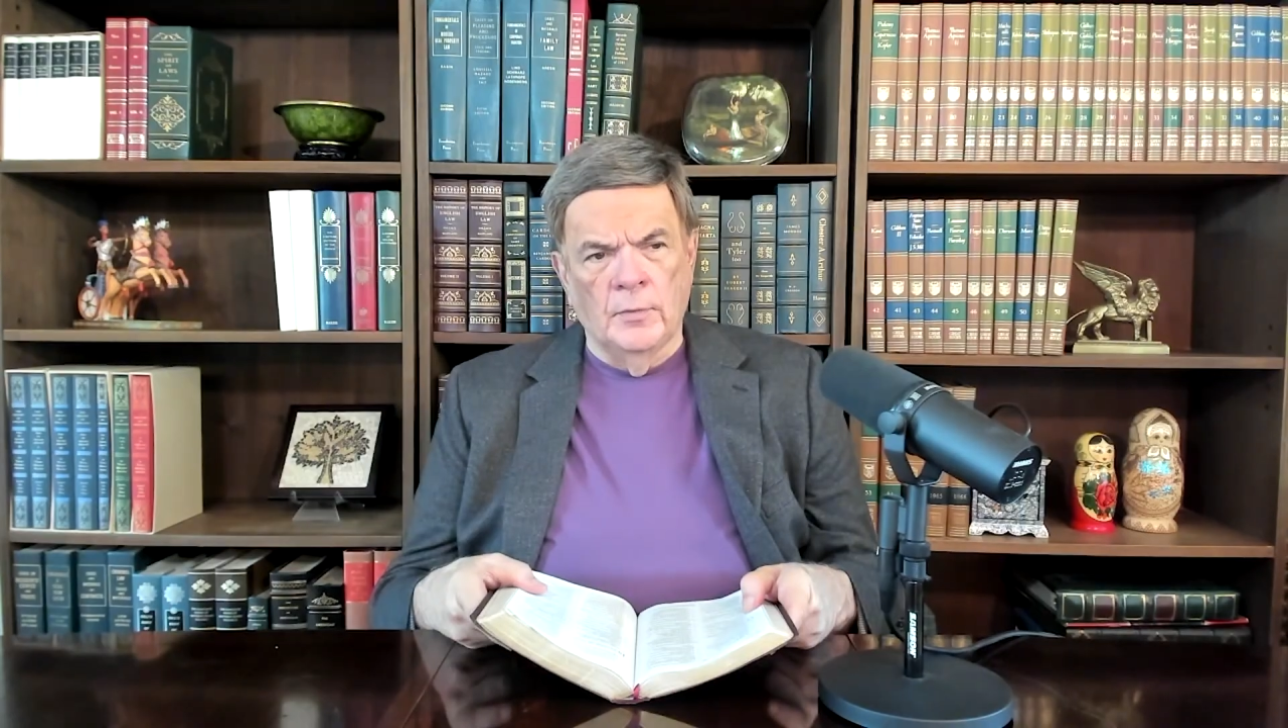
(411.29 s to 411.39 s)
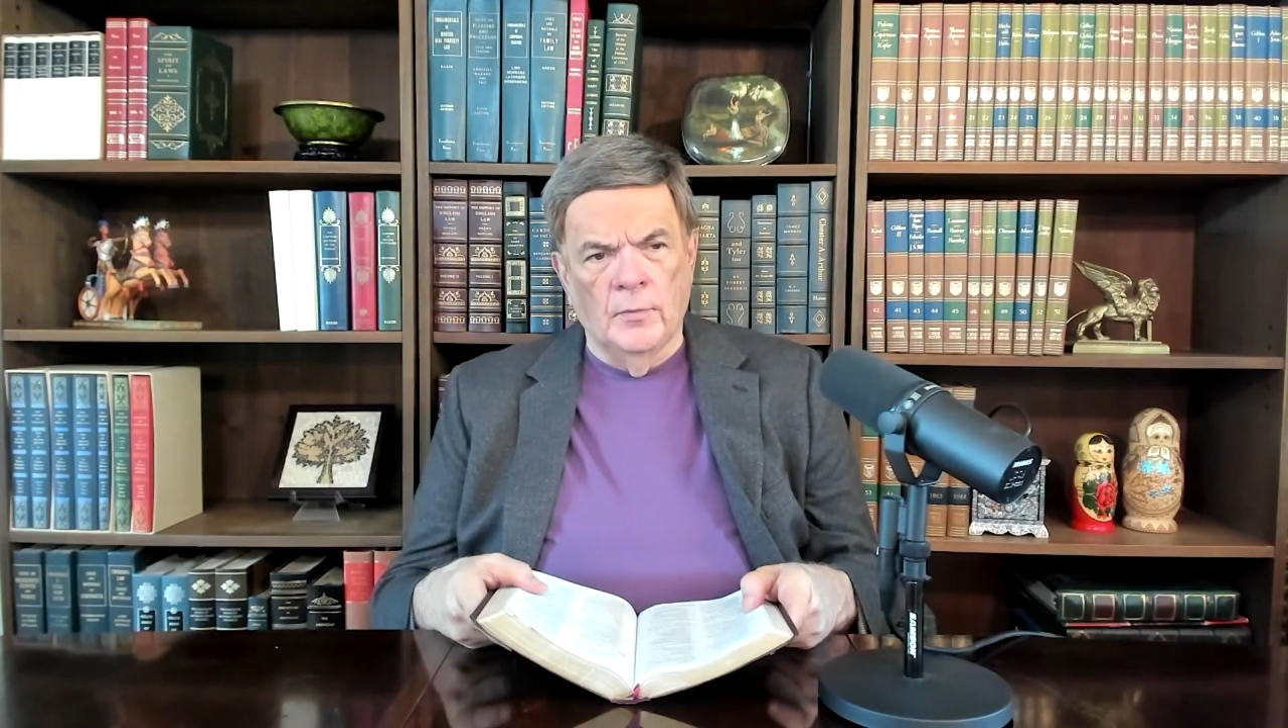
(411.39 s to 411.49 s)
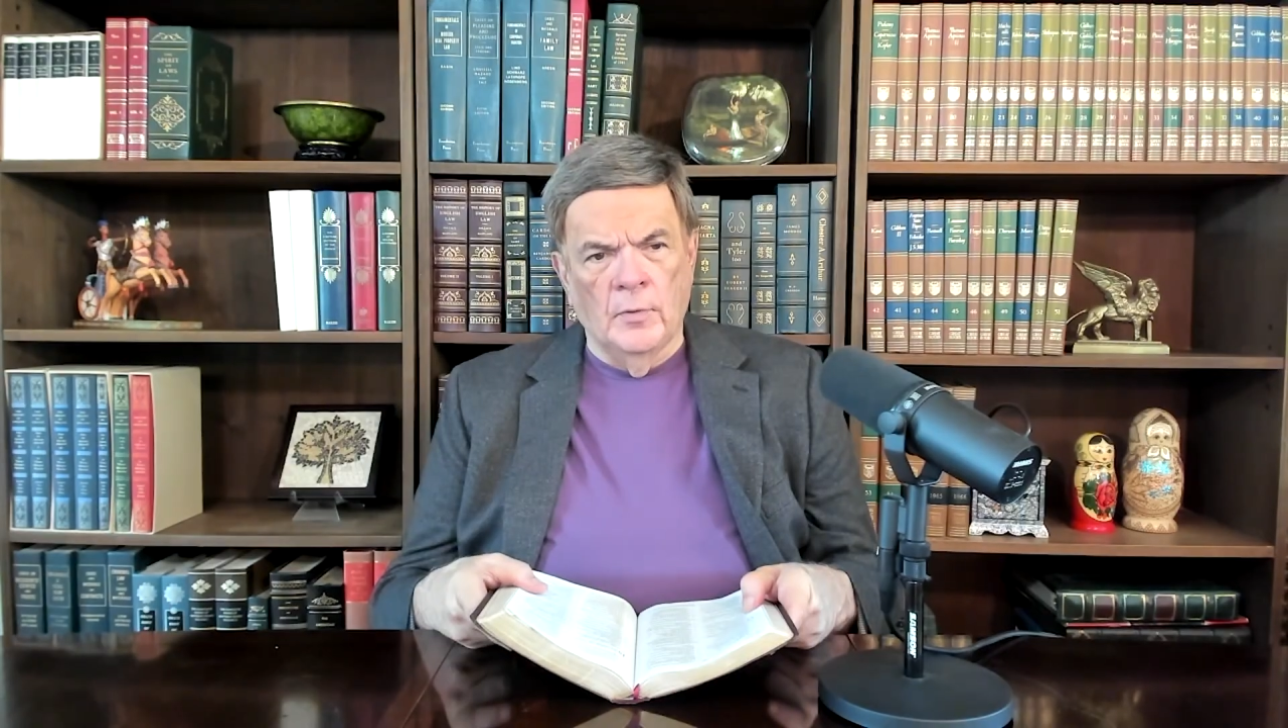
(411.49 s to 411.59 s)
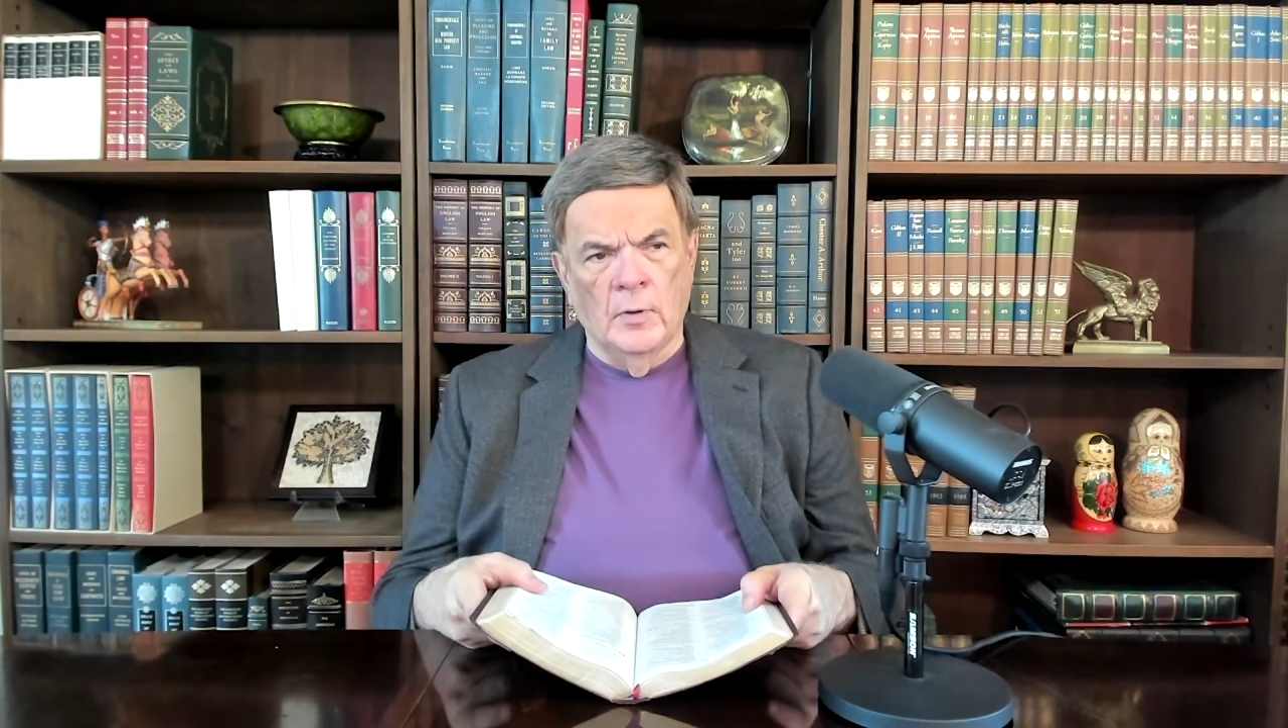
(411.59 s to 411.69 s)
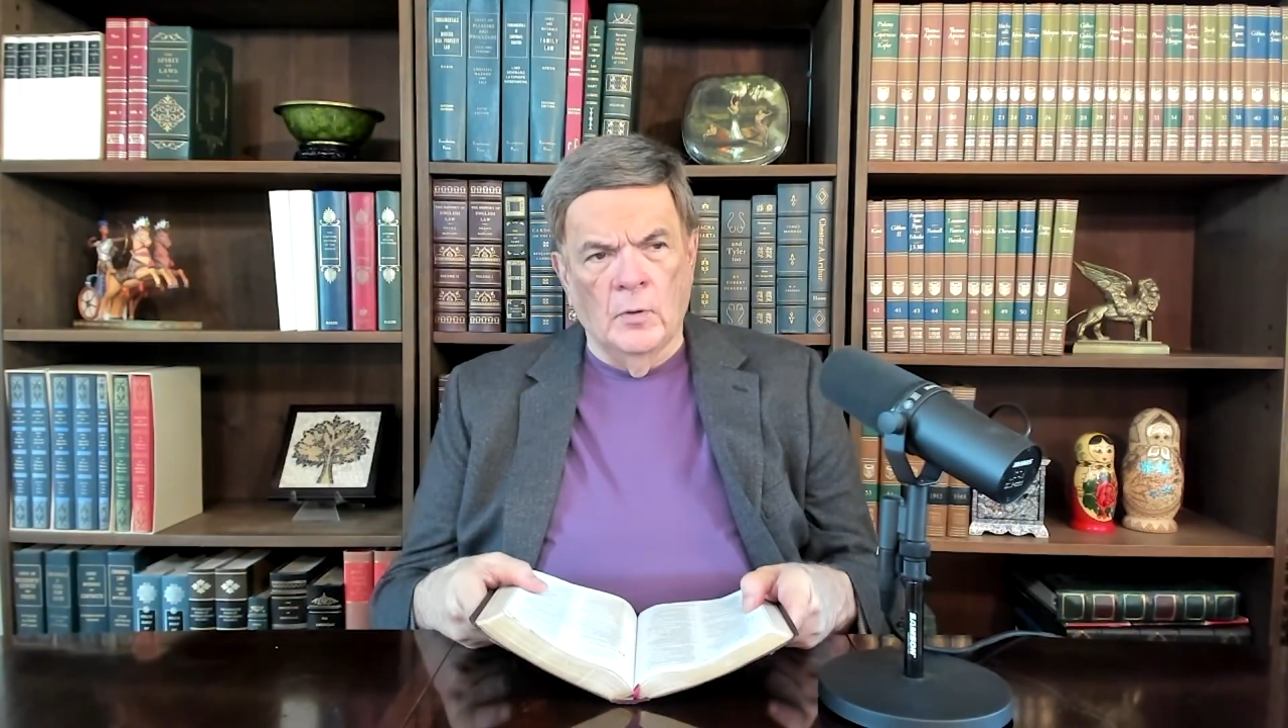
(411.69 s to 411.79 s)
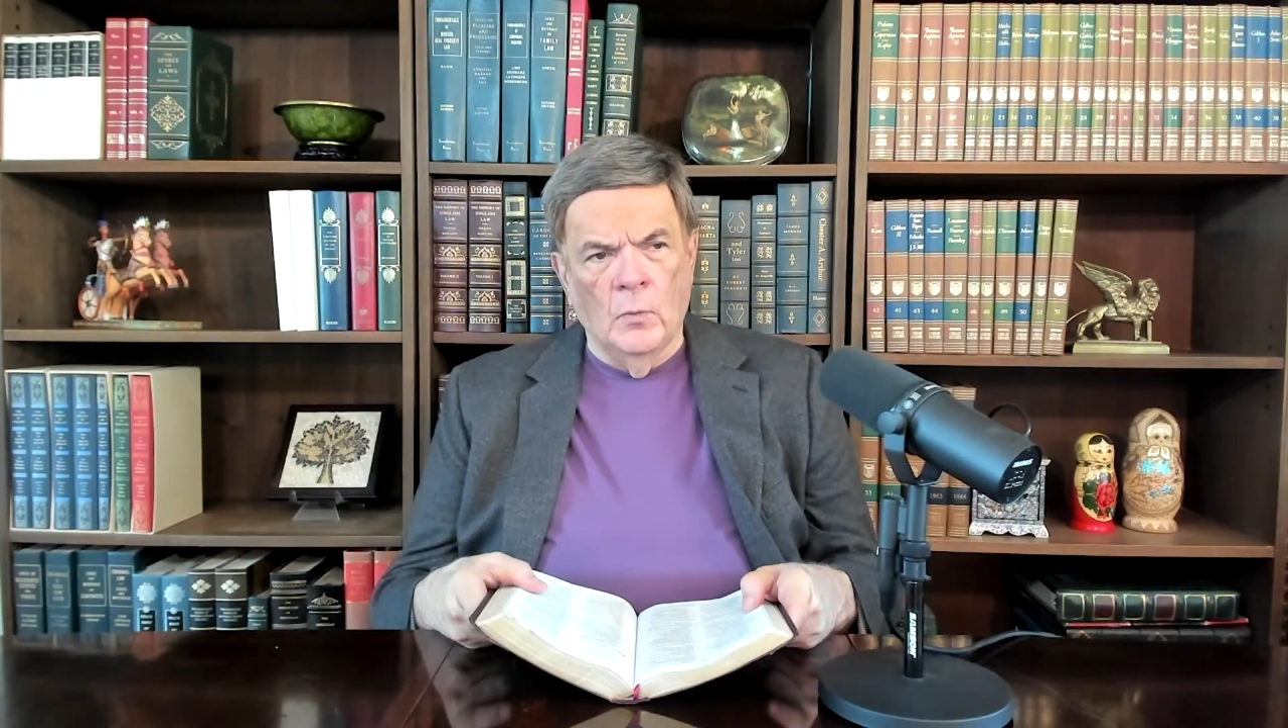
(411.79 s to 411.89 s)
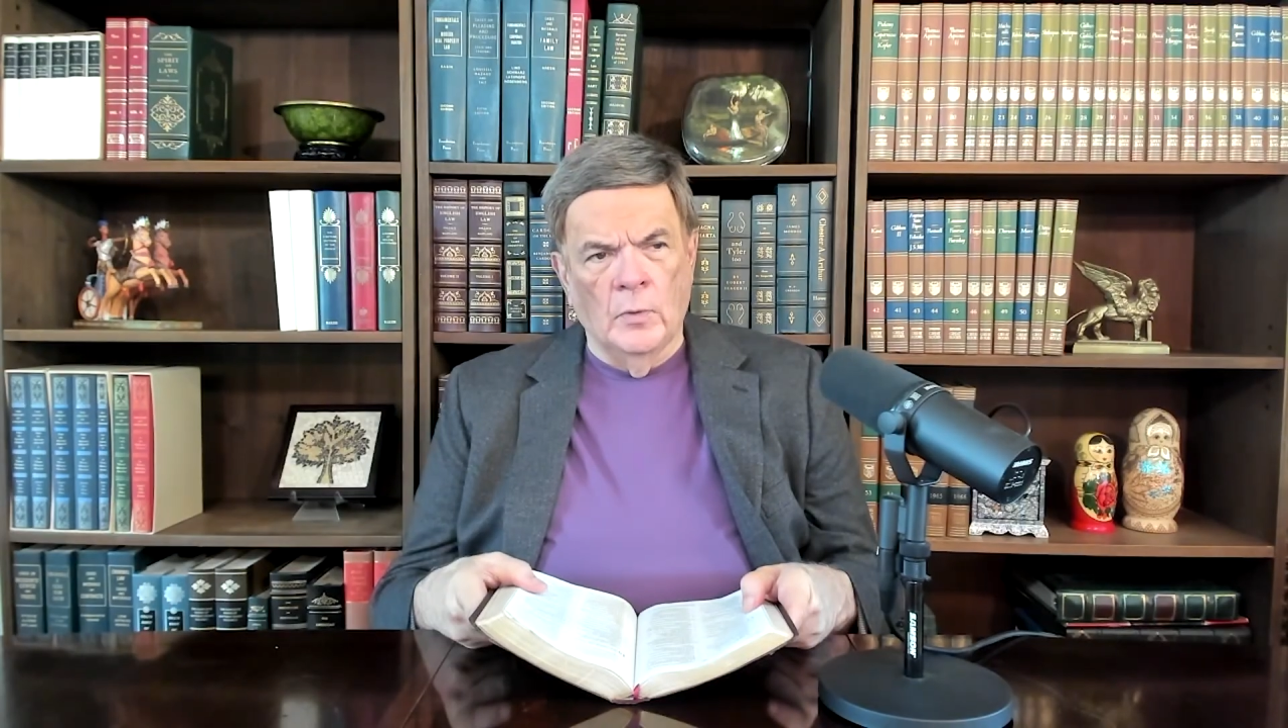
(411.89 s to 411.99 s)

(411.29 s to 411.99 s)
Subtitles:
thing?